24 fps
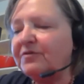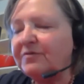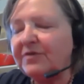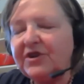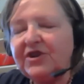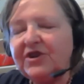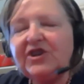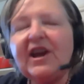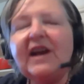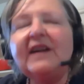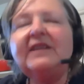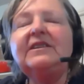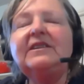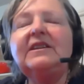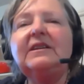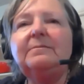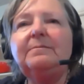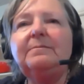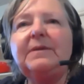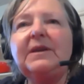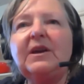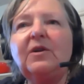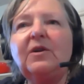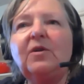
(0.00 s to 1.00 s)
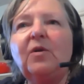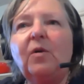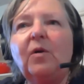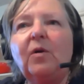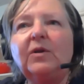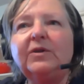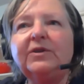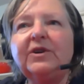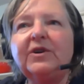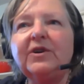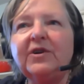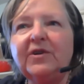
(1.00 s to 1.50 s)
rejected being
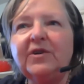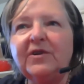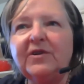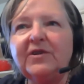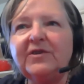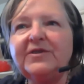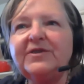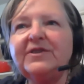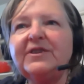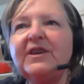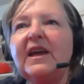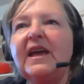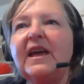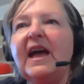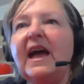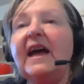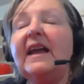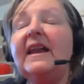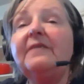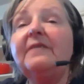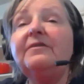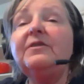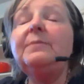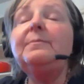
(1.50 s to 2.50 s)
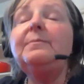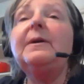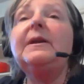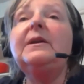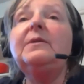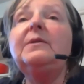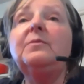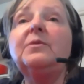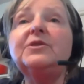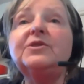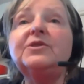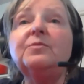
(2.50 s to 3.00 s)
called girls, and everybody
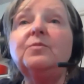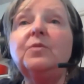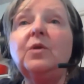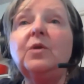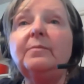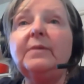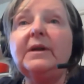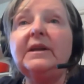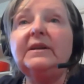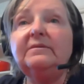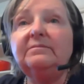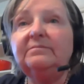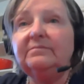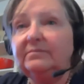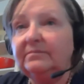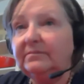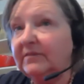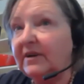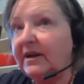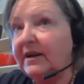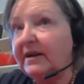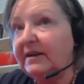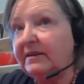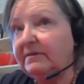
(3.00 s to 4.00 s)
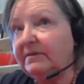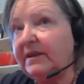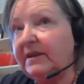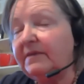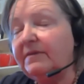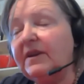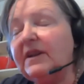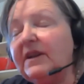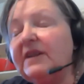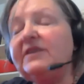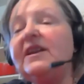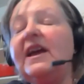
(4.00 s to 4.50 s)
was a woman, right?
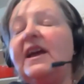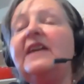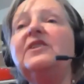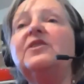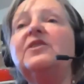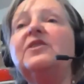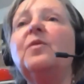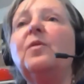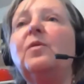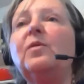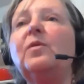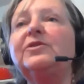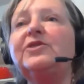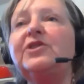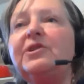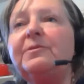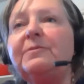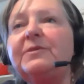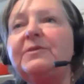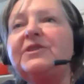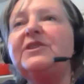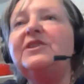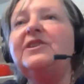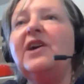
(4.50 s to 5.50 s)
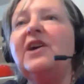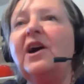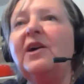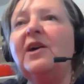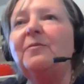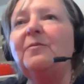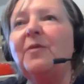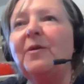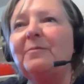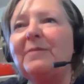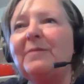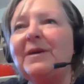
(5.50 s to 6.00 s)
Even a 10-year-old, she was a young
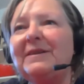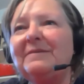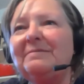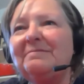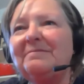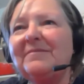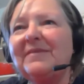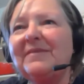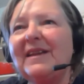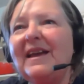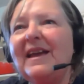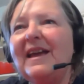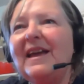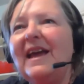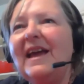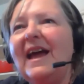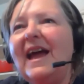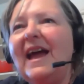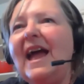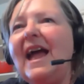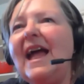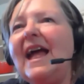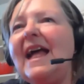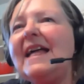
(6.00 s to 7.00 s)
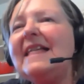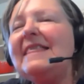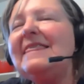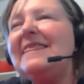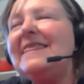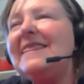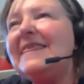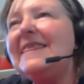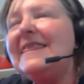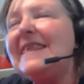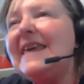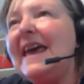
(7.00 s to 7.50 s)
woman. And
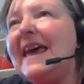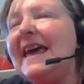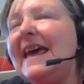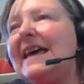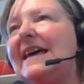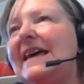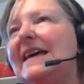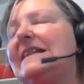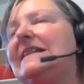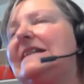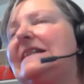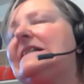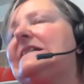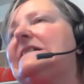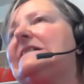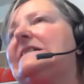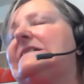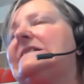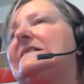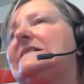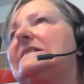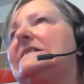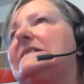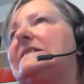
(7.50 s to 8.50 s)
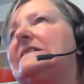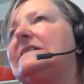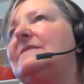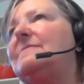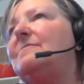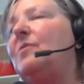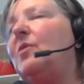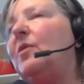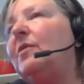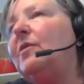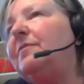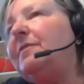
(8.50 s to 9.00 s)
then
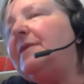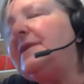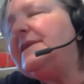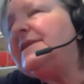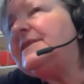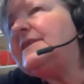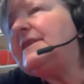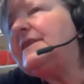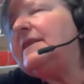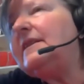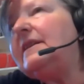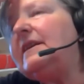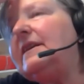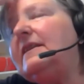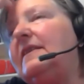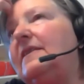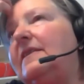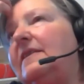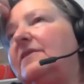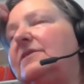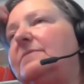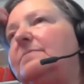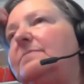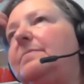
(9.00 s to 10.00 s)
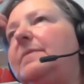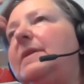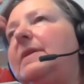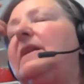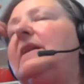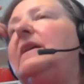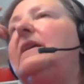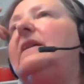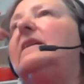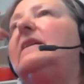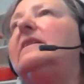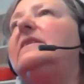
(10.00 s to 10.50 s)
more recently, there's been
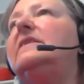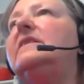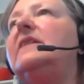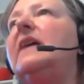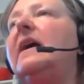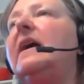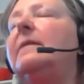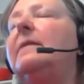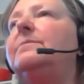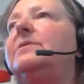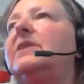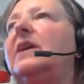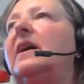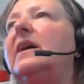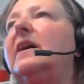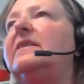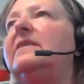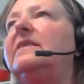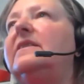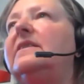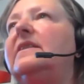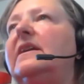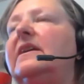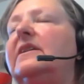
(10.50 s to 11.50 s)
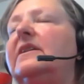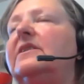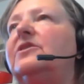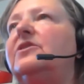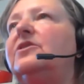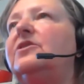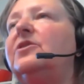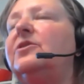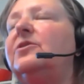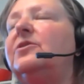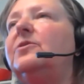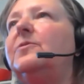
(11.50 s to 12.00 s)
an attempt, I think,
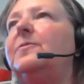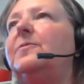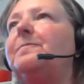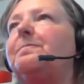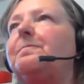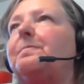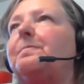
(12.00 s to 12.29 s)
to